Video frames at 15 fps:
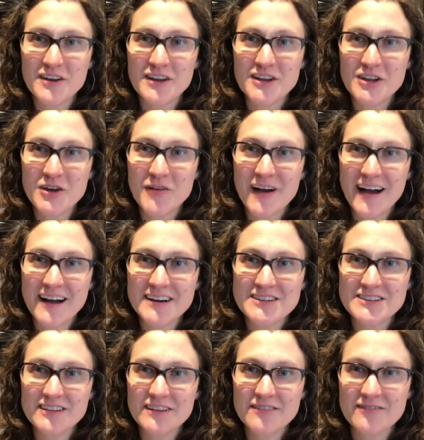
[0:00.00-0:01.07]
did you
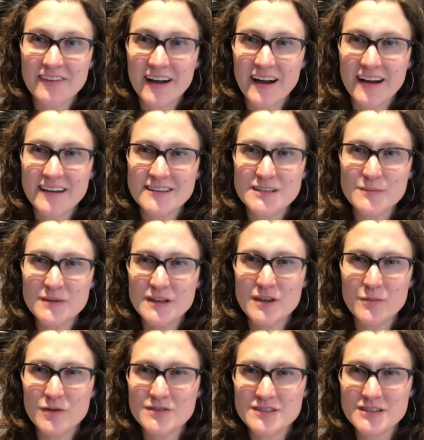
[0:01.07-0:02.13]
actually find to be the
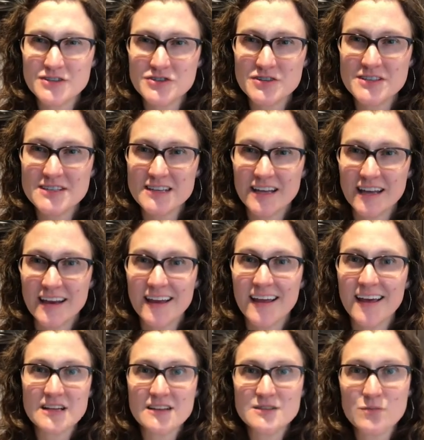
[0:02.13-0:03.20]
most interesting?
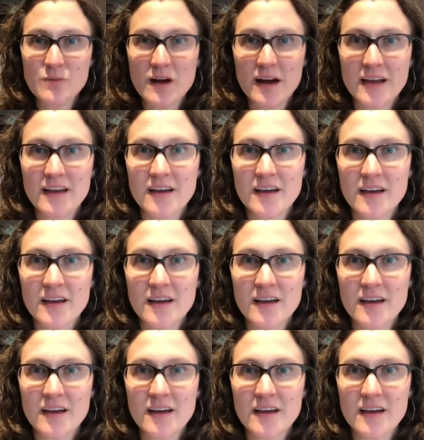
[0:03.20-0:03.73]
Tell us why.